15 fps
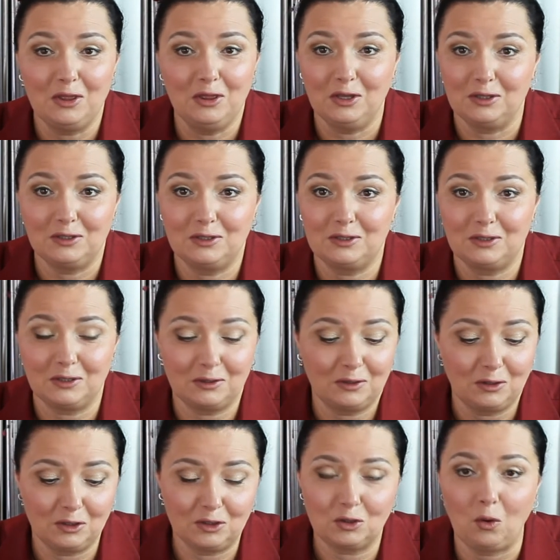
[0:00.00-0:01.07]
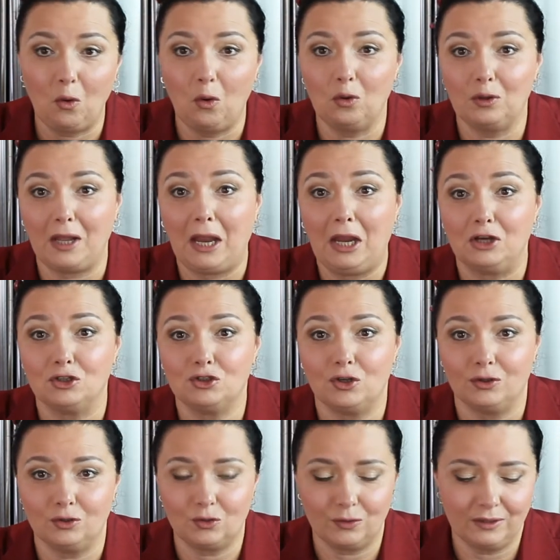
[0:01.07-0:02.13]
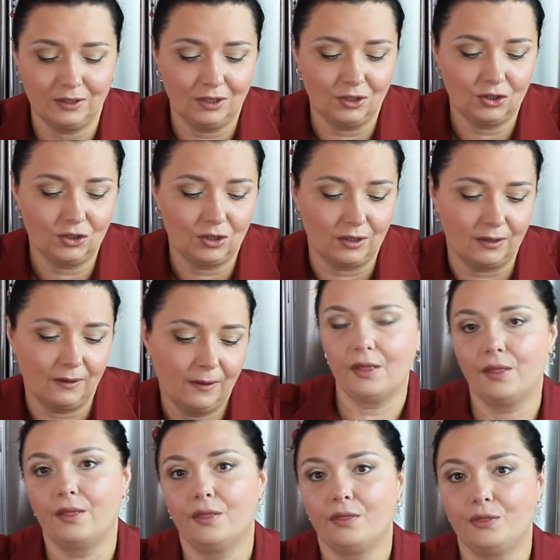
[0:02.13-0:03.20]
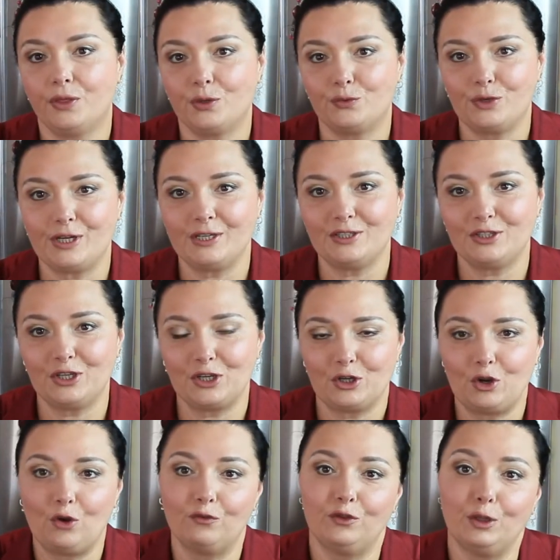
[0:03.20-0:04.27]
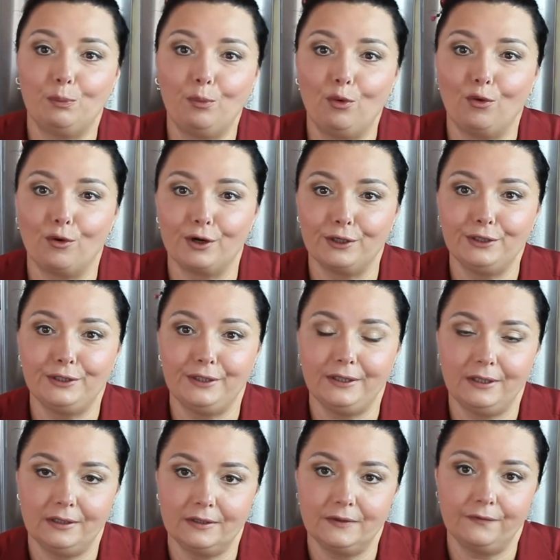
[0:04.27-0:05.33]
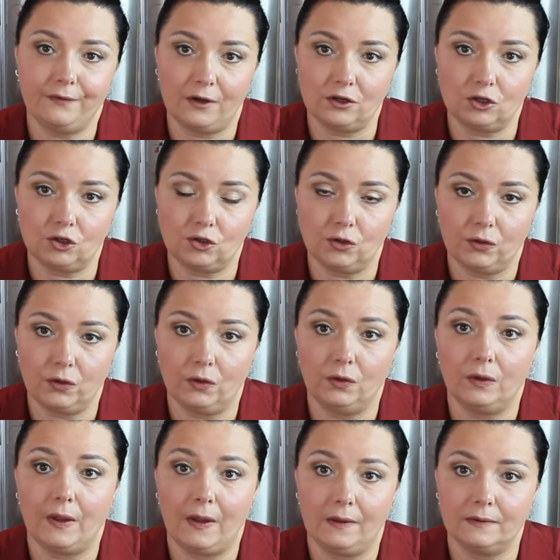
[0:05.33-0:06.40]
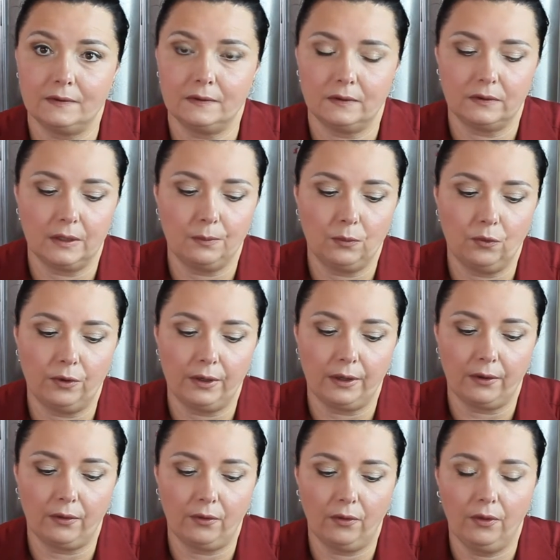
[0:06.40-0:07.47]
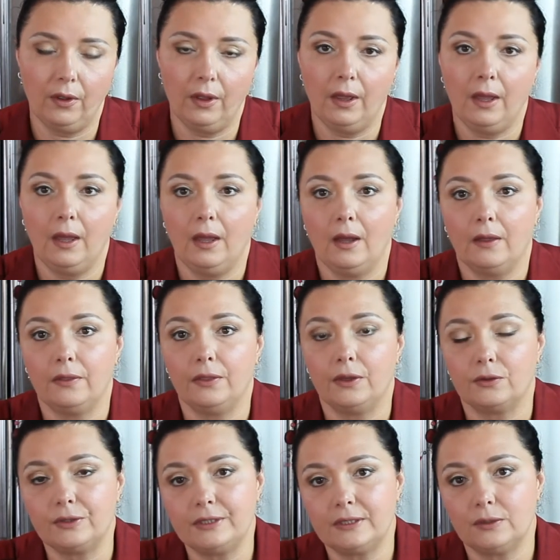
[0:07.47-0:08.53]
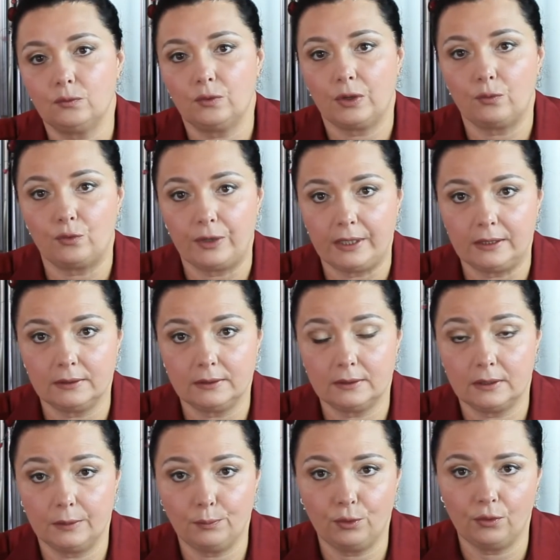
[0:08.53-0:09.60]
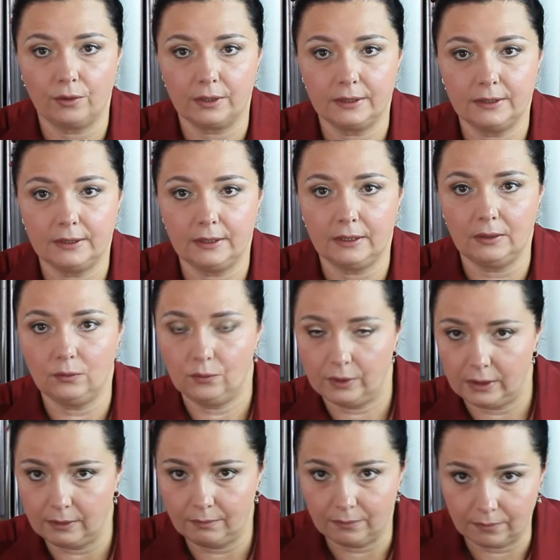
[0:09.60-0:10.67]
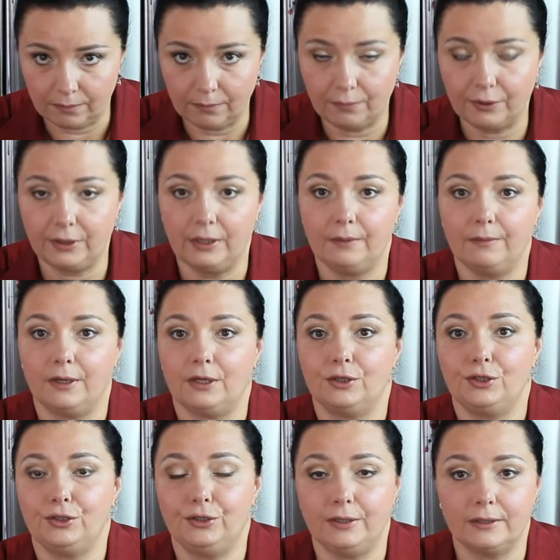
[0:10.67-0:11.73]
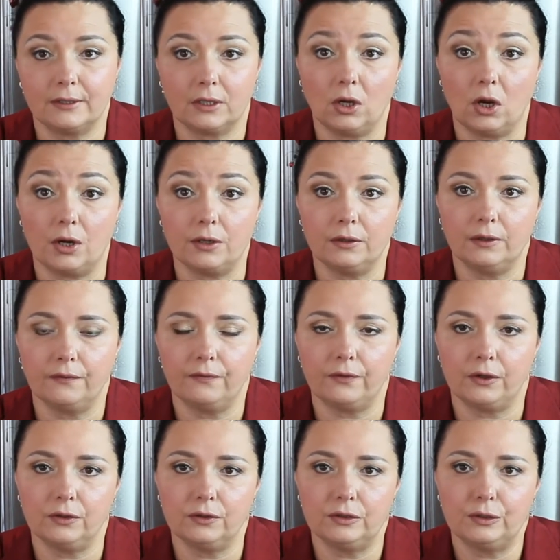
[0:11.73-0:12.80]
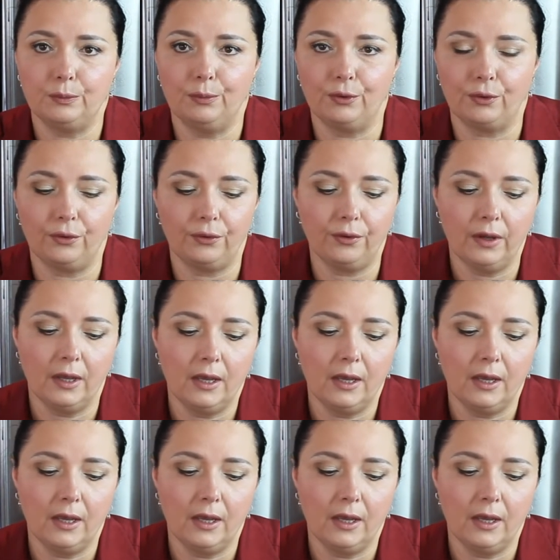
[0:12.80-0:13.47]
this whole ancient tradition. The rinsing of the Pu Erh tea is functional and ceremonial. The reason we rinse the Pu Erh tea, we pretty much discard the first brew,